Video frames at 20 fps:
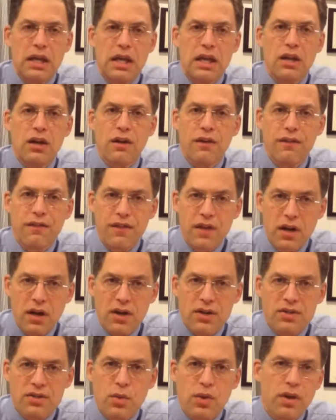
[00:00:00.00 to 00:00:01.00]

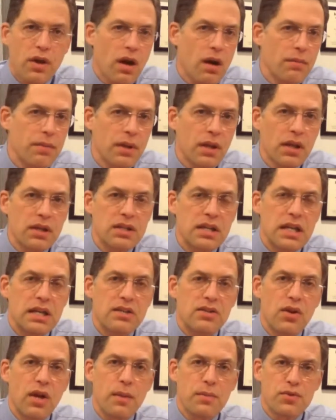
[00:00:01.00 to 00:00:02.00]
interferes with our
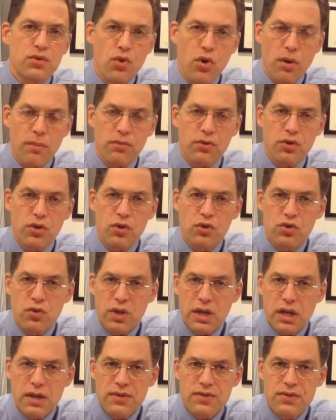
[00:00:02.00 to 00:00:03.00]
ability to absorb
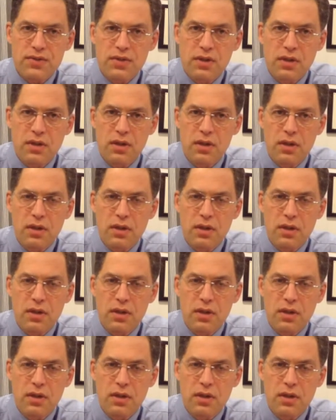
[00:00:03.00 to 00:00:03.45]
nutrients,